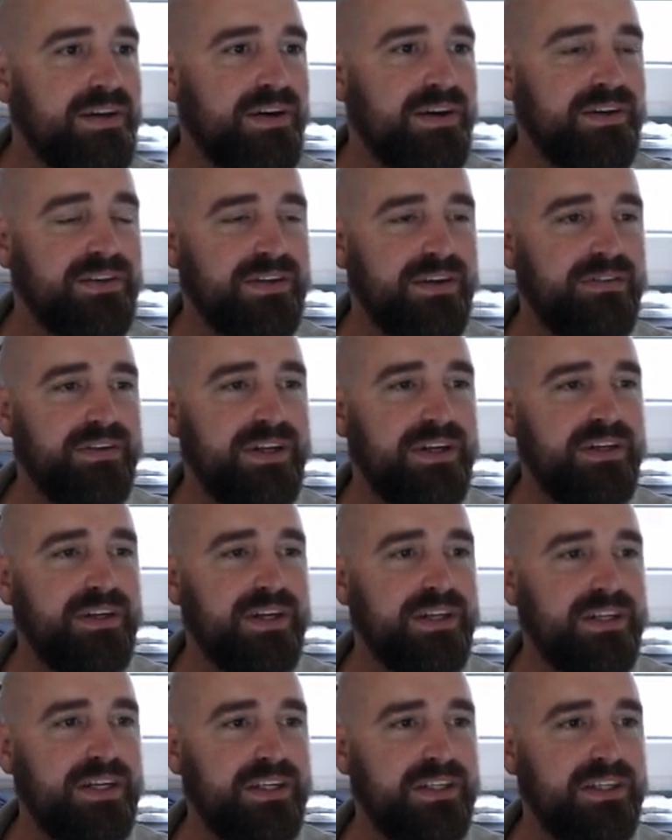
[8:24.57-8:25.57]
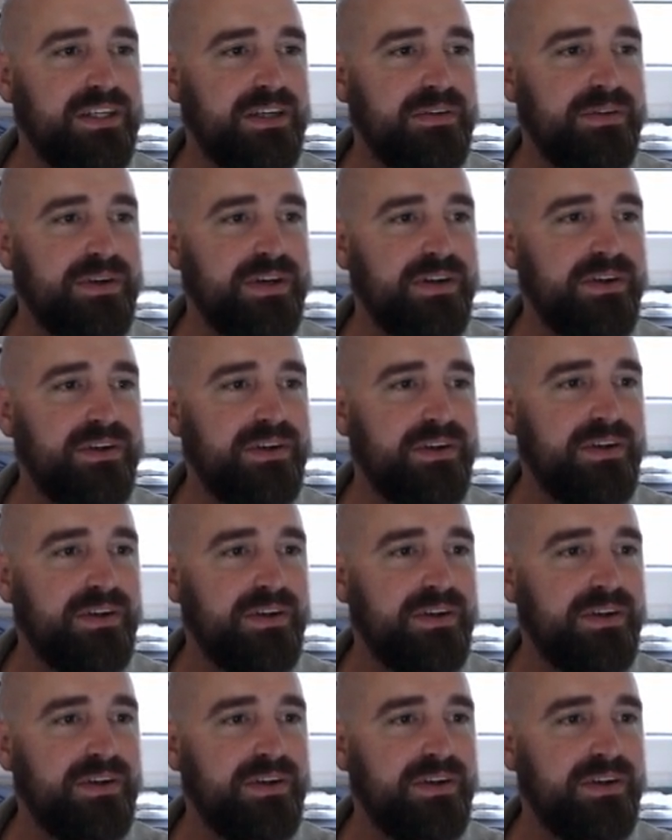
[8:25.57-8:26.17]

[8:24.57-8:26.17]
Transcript: All right, so I have an index.html.